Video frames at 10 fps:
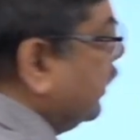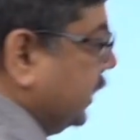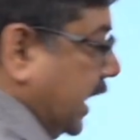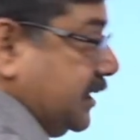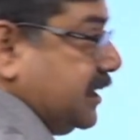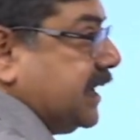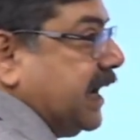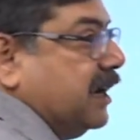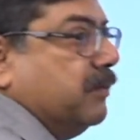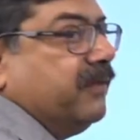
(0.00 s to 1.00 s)
That is the second
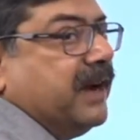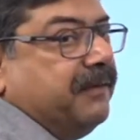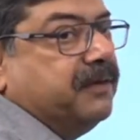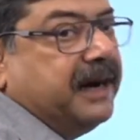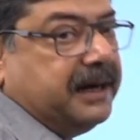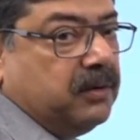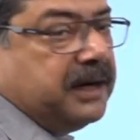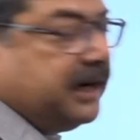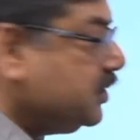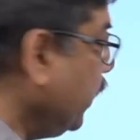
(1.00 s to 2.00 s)
number we have to find out,
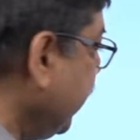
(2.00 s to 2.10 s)
that is Y.